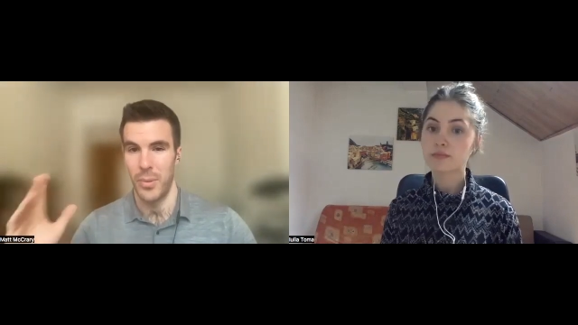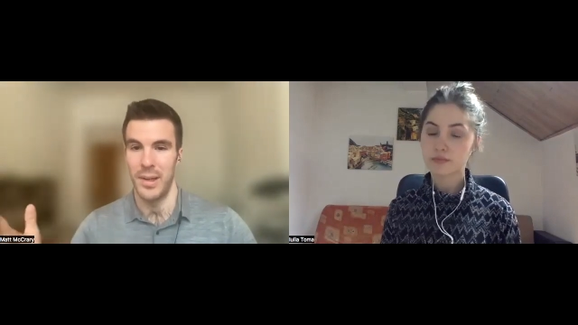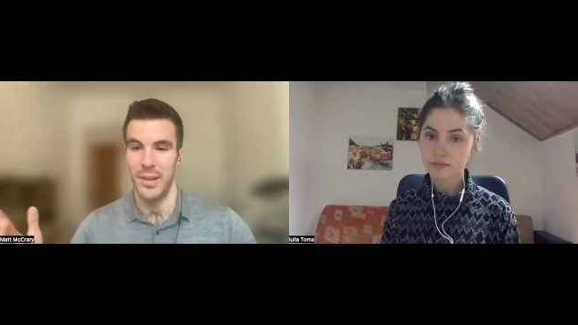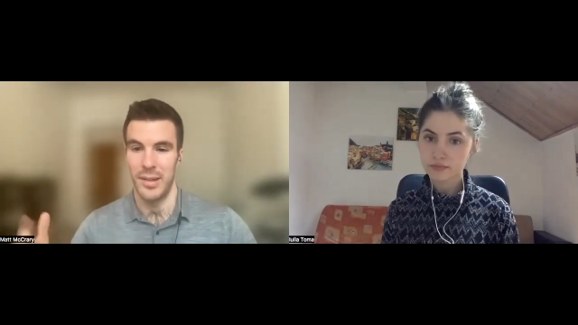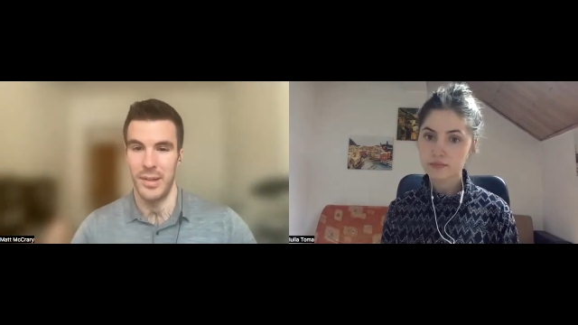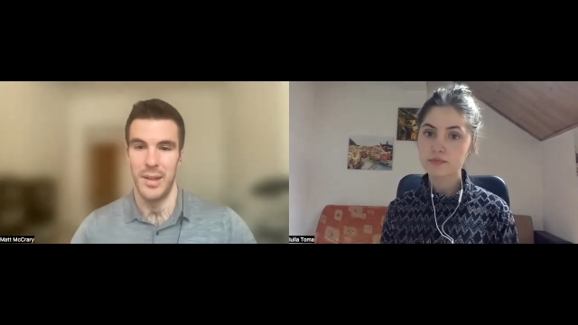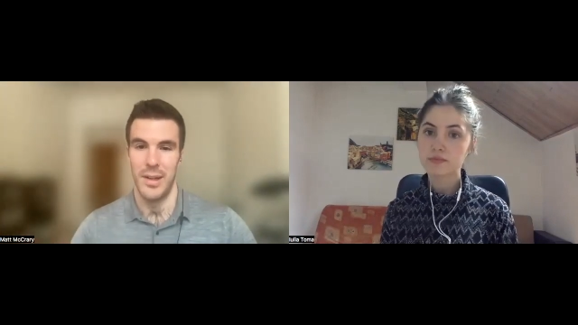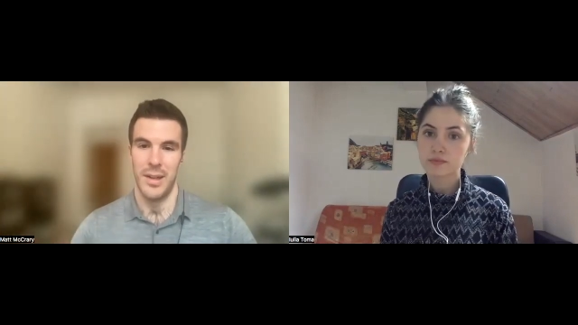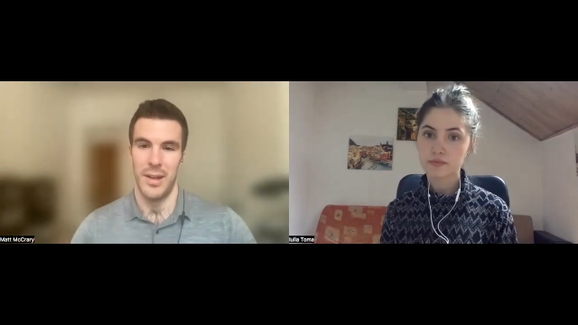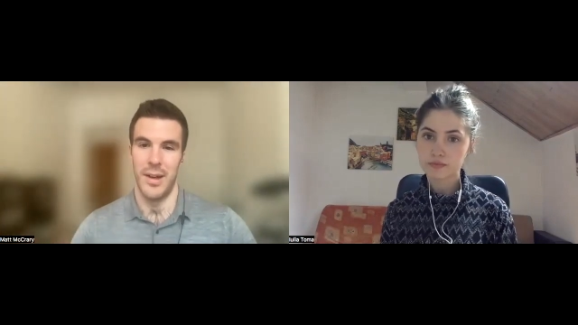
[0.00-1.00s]
Speaker 1: point,
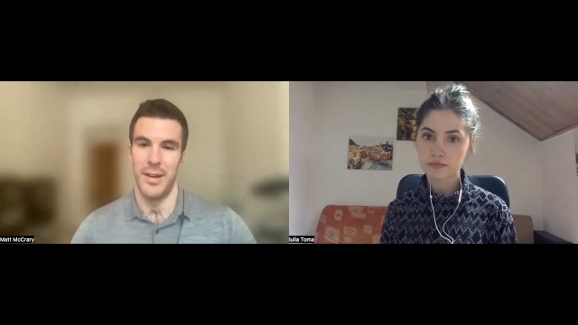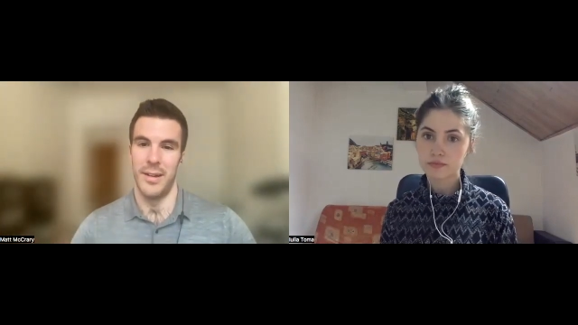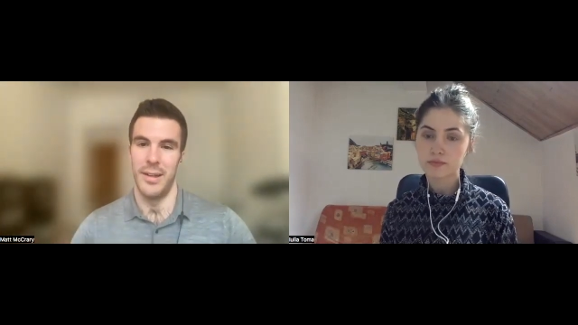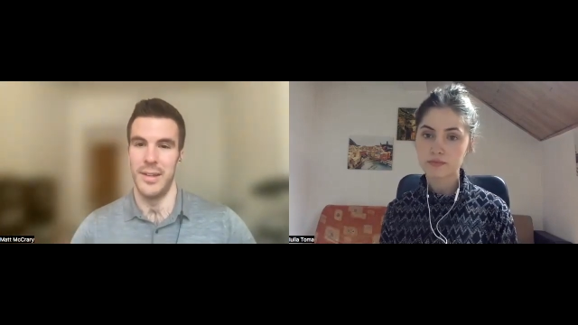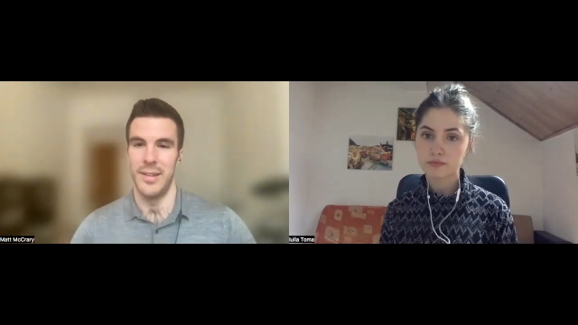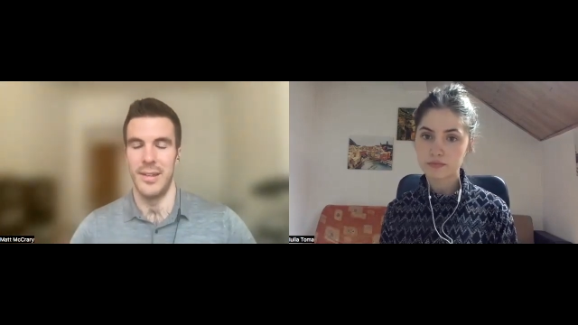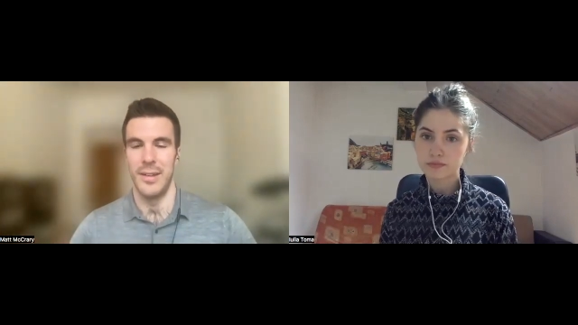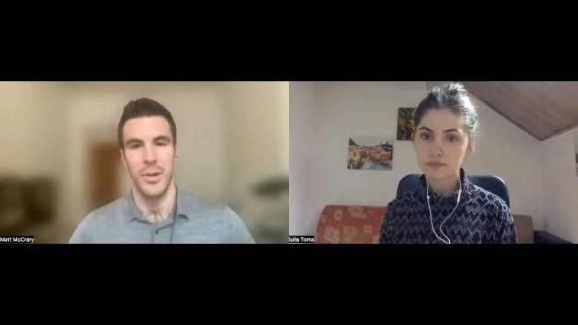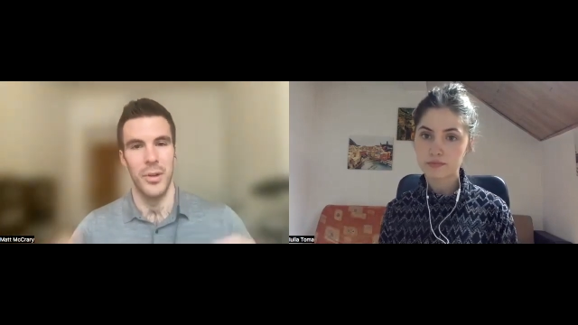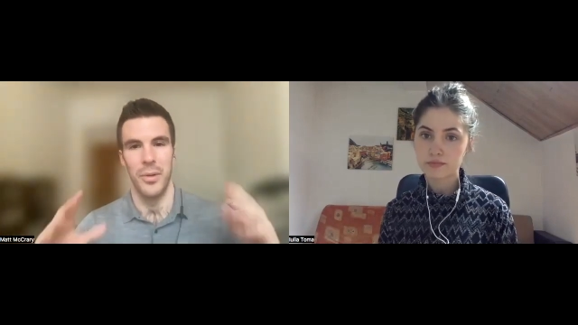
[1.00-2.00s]
uh, it's
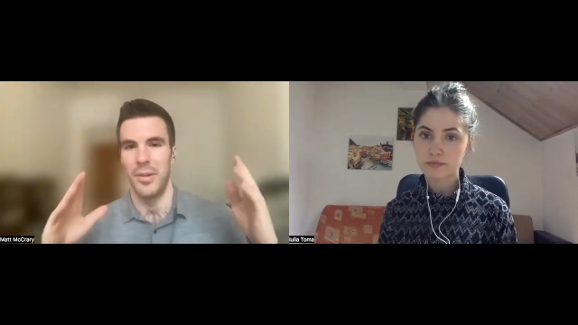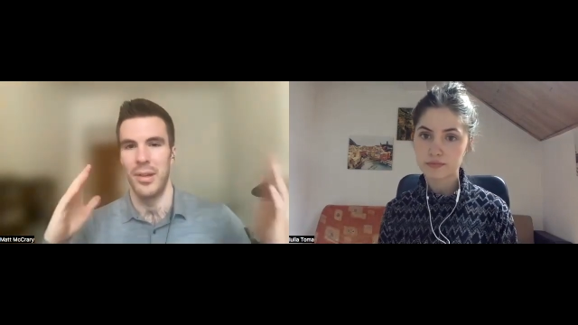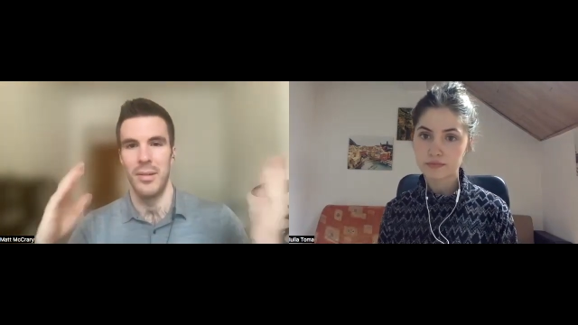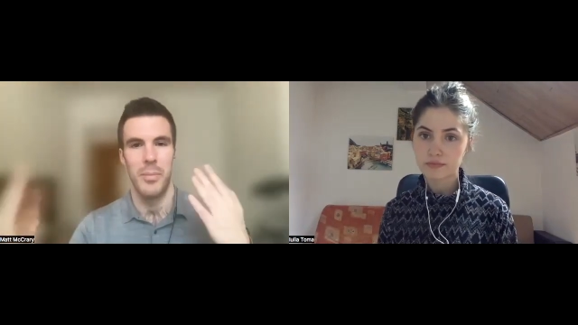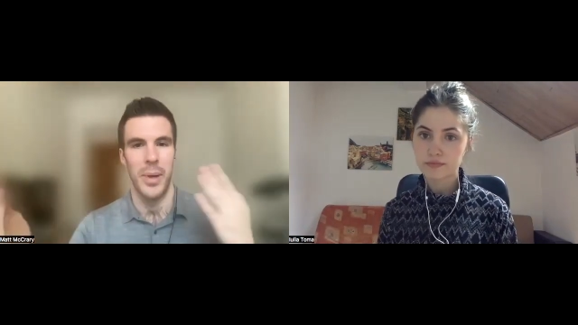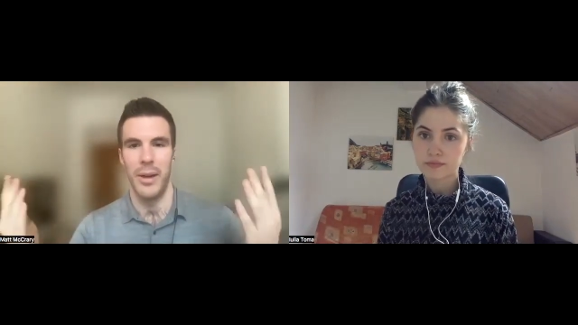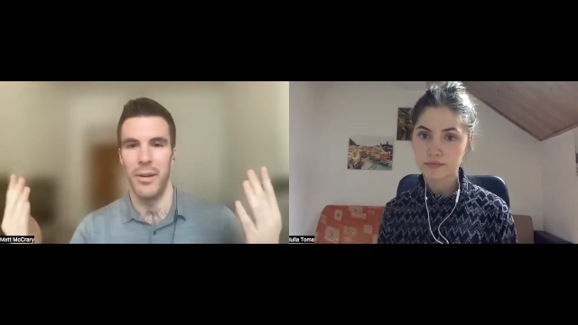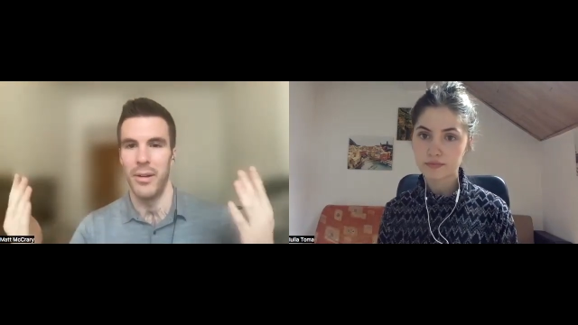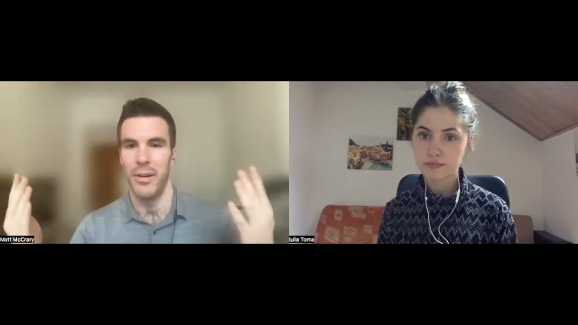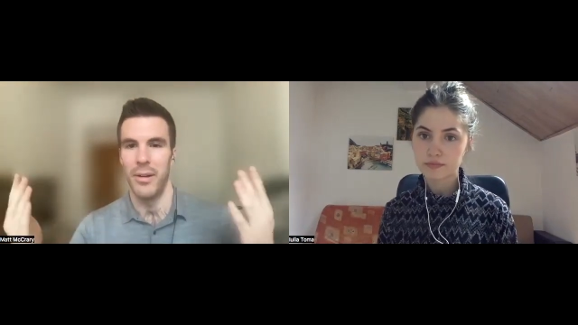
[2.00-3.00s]
difficult to
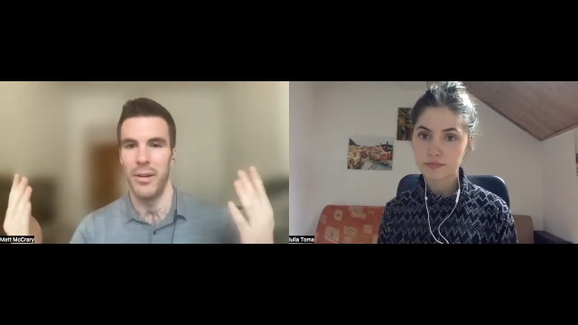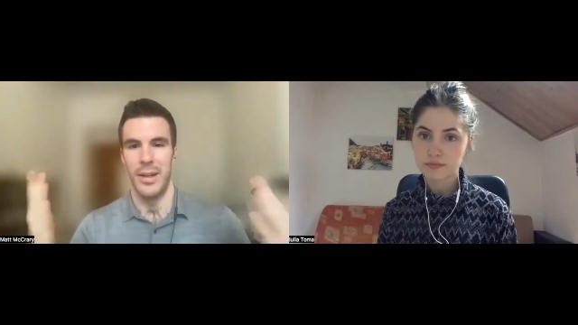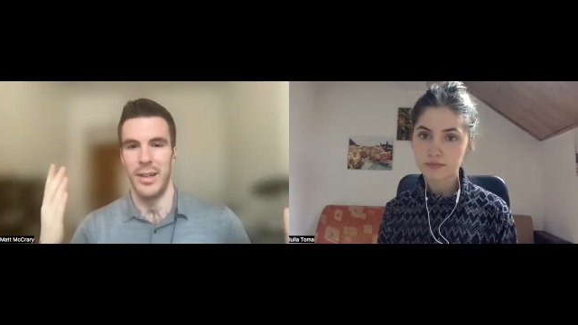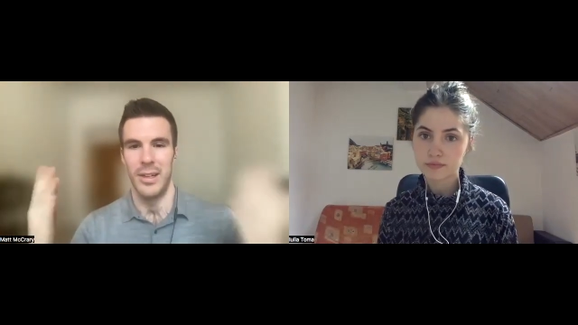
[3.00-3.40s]
compare and